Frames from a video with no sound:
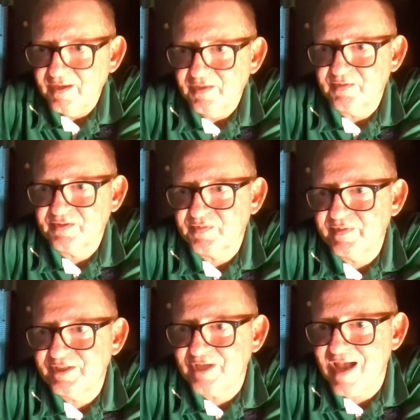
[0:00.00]
there's
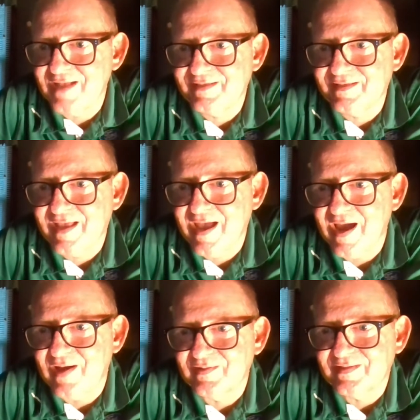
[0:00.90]
3 Johns in the
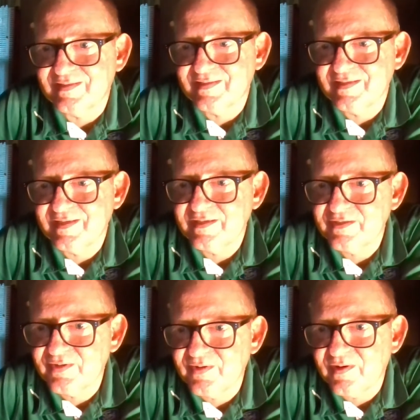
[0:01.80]
house.
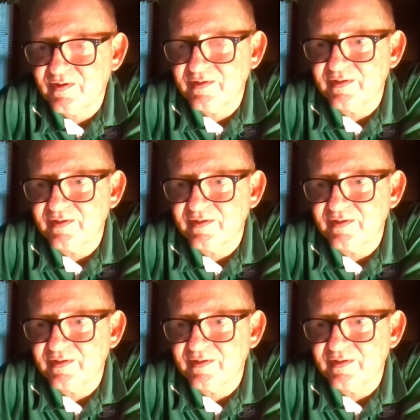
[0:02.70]
Yes, there are in